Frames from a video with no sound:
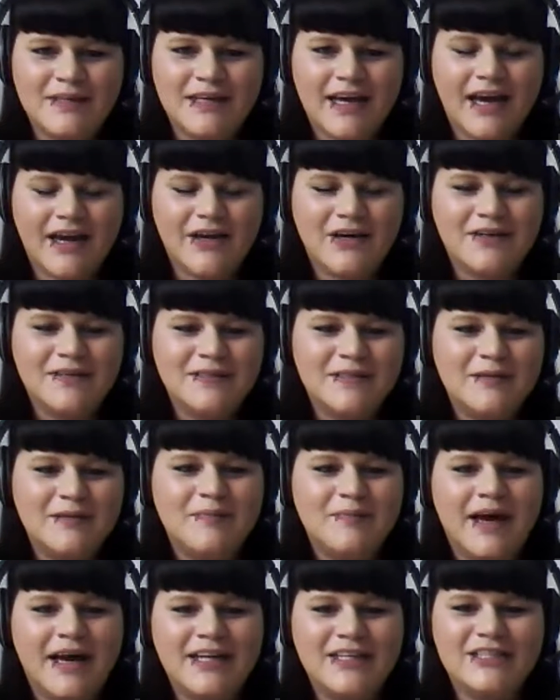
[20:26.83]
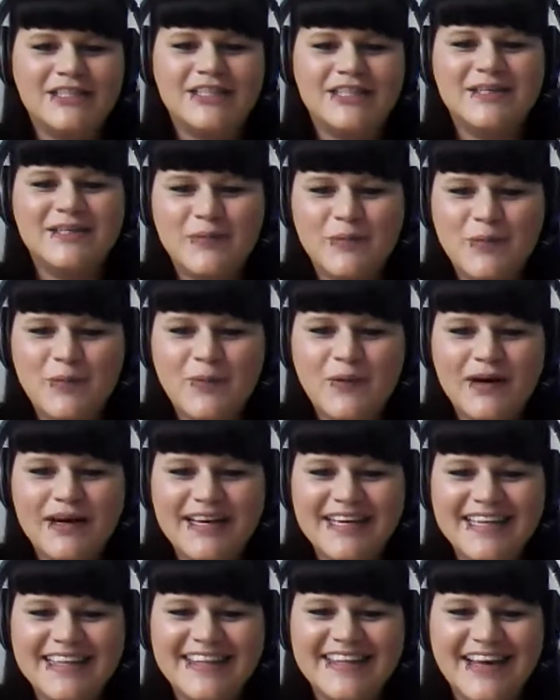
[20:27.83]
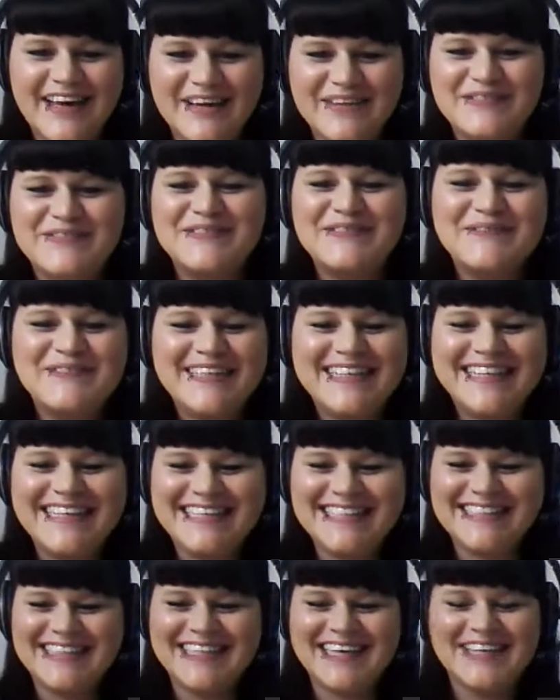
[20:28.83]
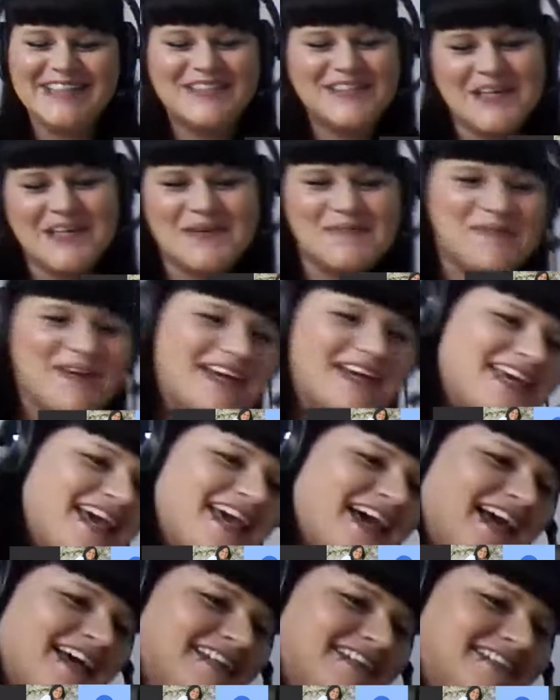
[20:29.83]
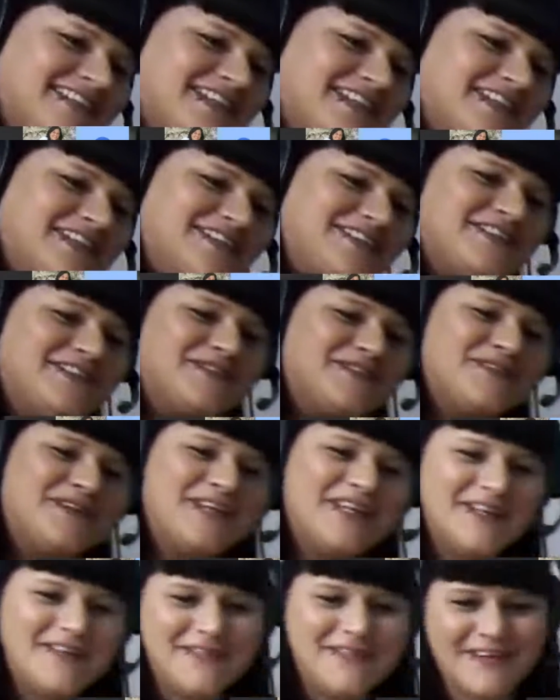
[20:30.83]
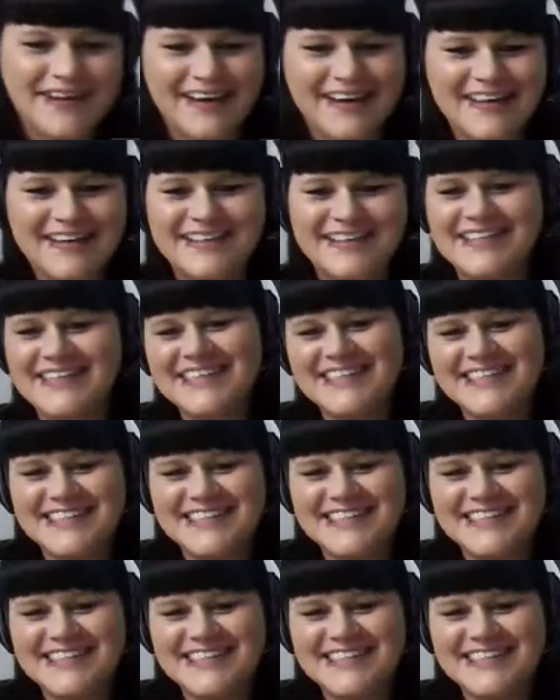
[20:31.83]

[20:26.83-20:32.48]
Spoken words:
I couldn't imagine what life would be these days without my cats, and they're so cute and cuddly.